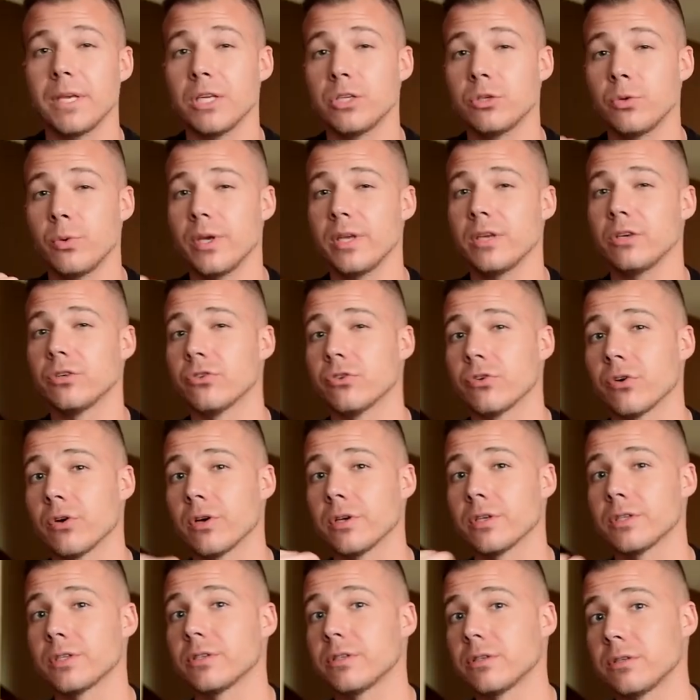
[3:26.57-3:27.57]
between
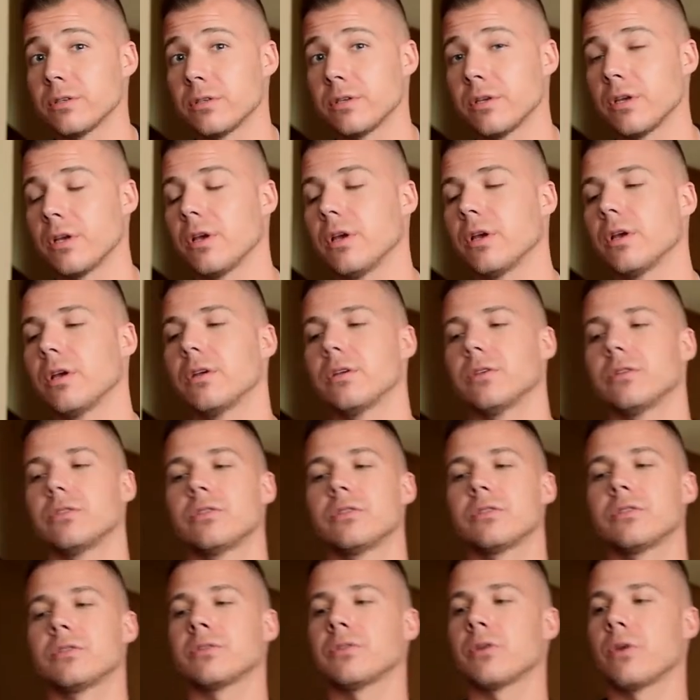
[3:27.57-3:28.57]
draws.
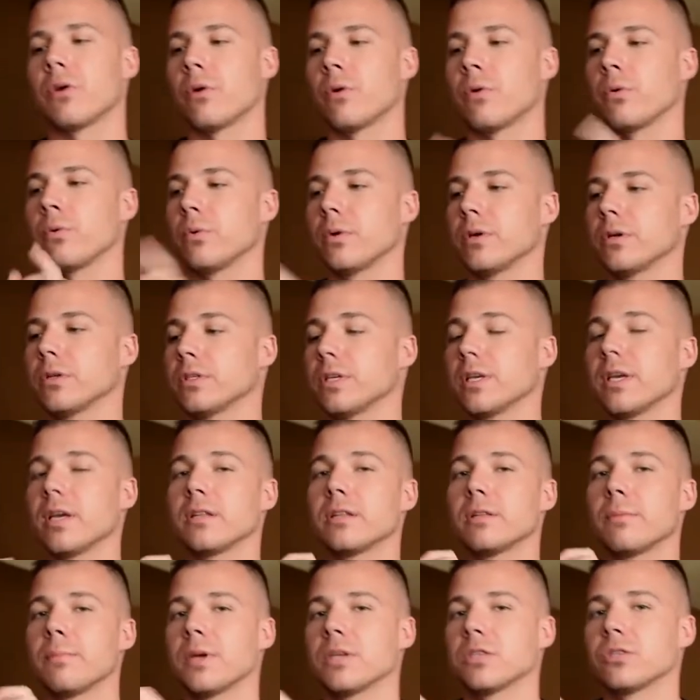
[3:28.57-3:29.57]
So to
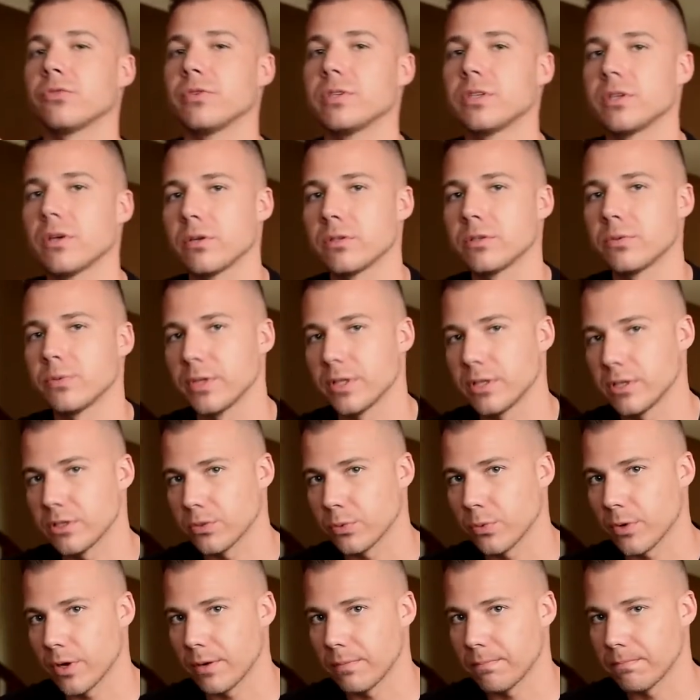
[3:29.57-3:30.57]
get the best results with
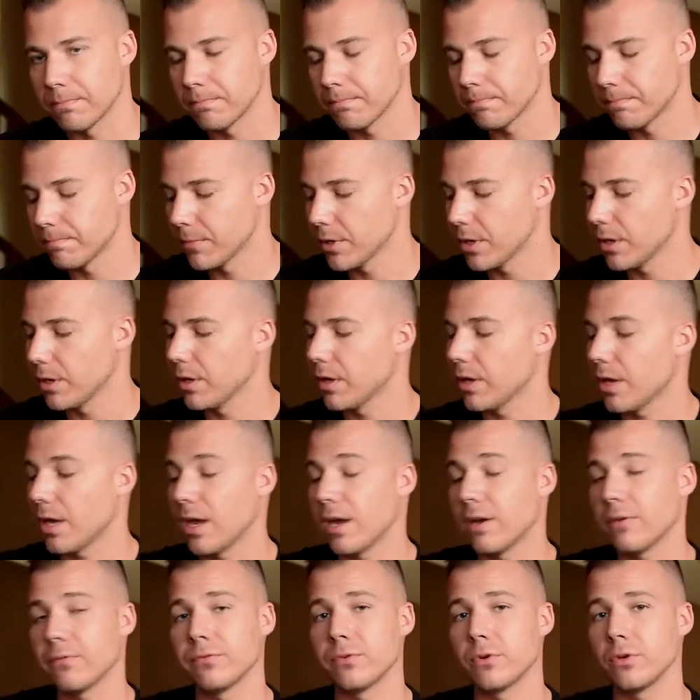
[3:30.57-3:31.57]
this one,
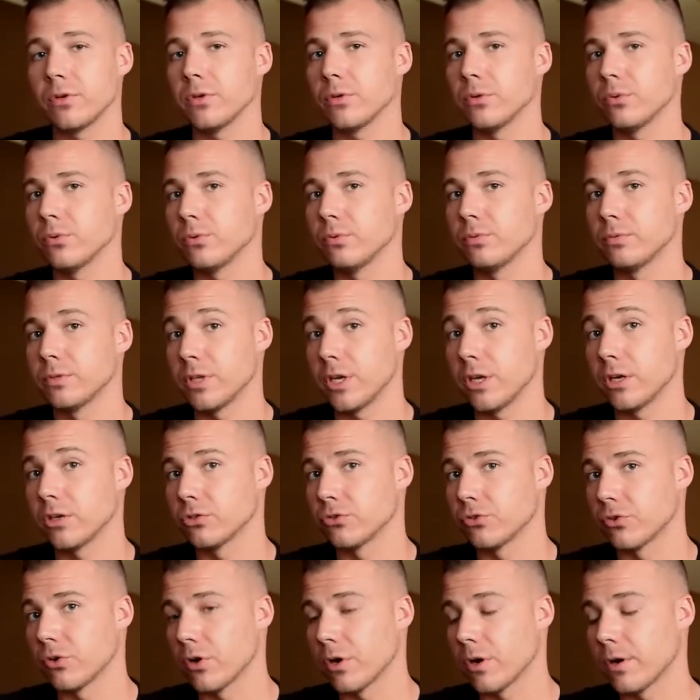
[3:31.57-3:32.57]
after you take a
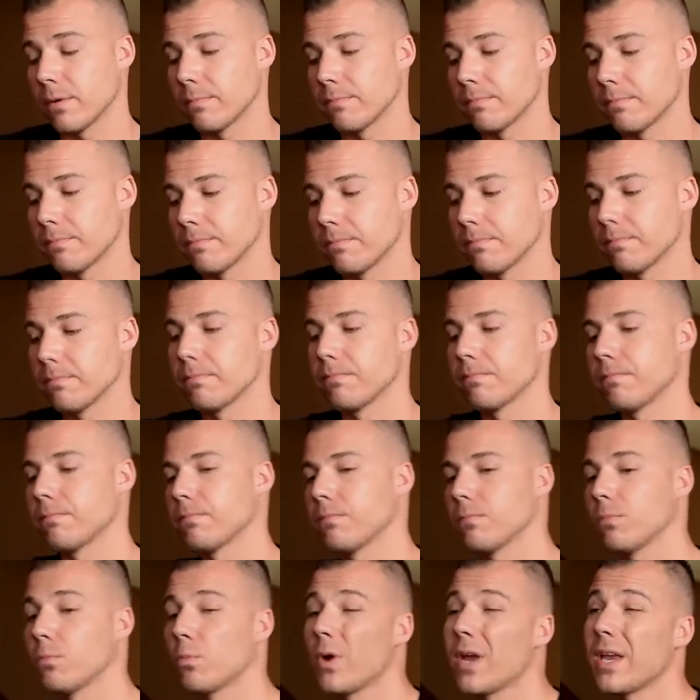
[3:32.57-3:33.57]
draw,
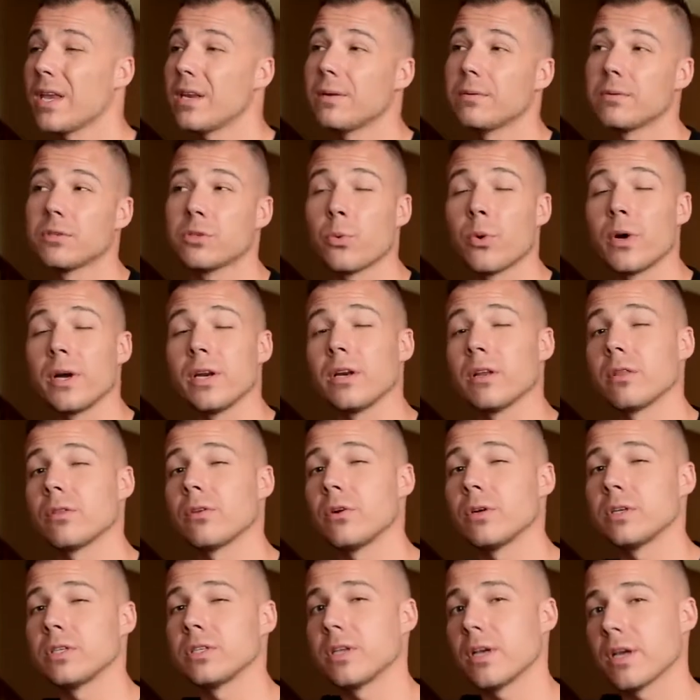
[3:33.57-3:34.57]
wait 20 to
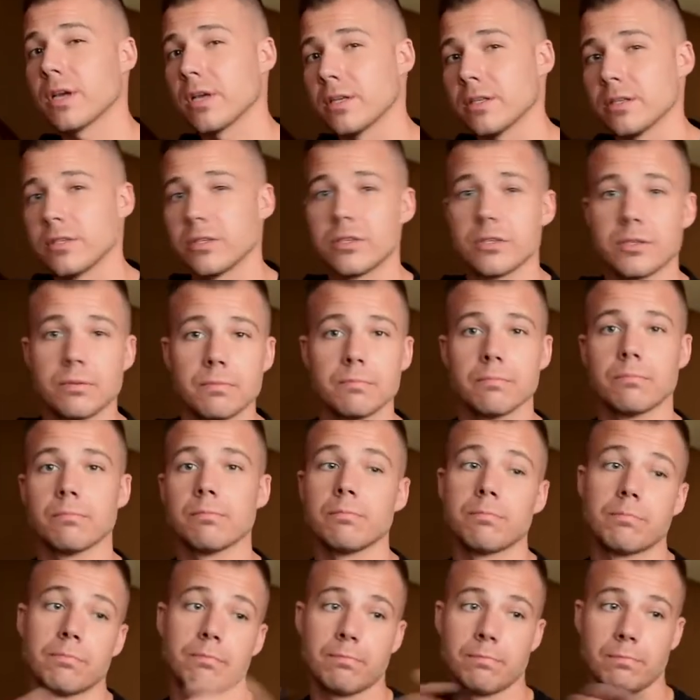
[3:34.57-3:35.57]
30 seconds
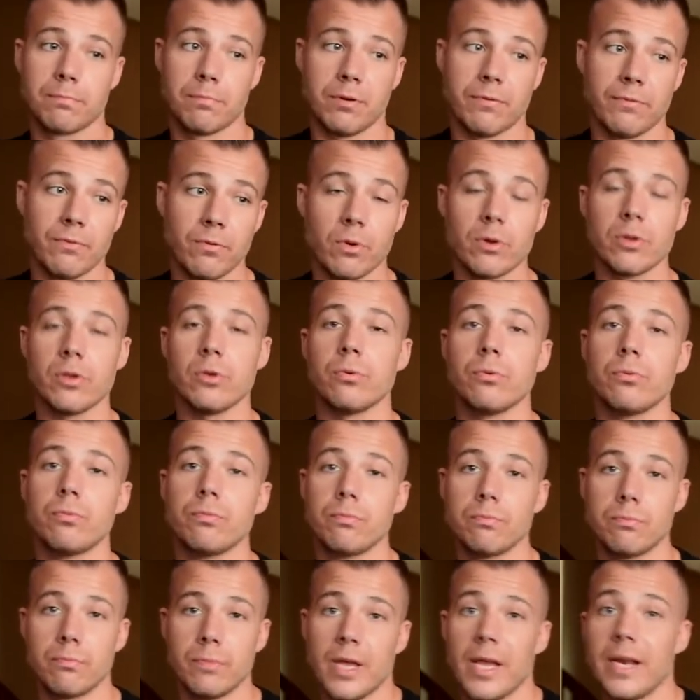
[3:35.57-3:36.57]
before
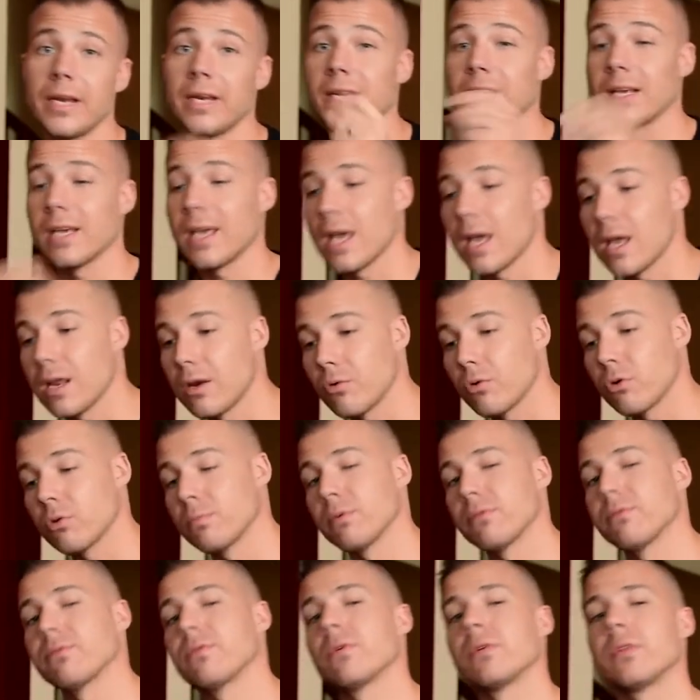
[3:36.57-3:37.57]
you hit it again or
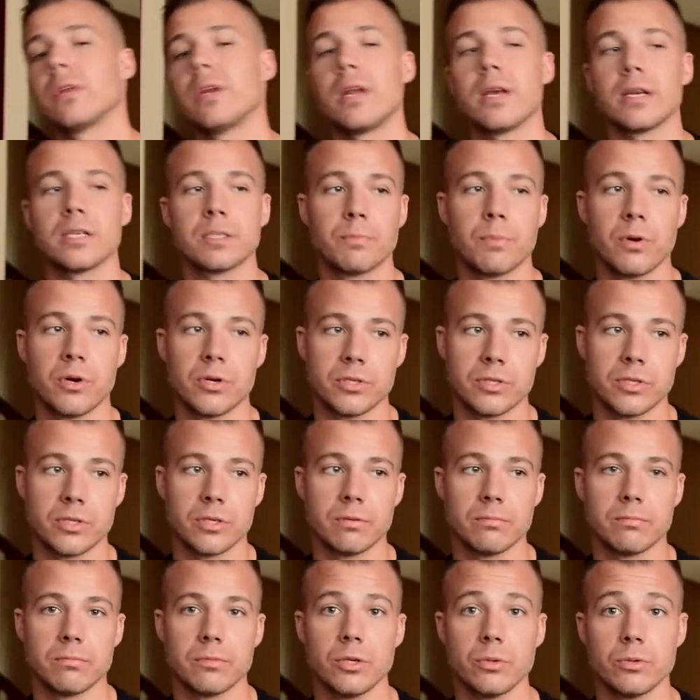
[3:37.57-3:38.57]
before the next
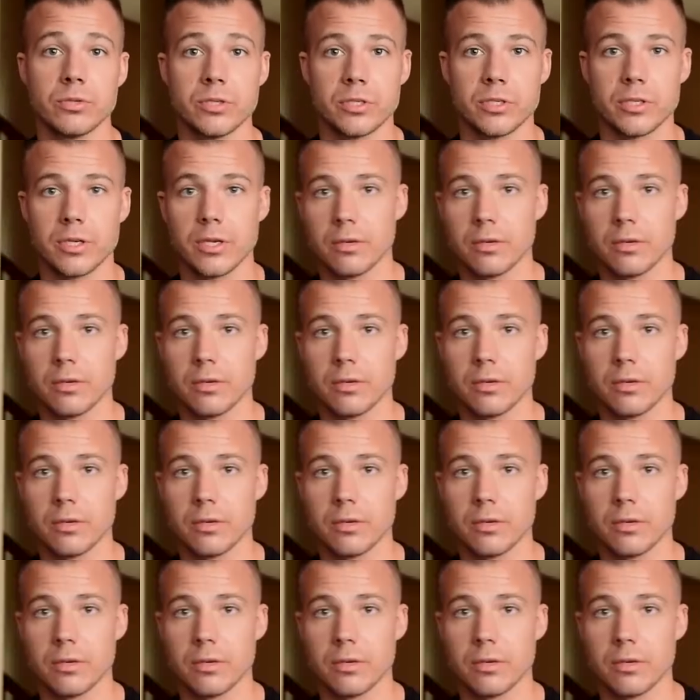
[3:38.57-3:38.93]
person uses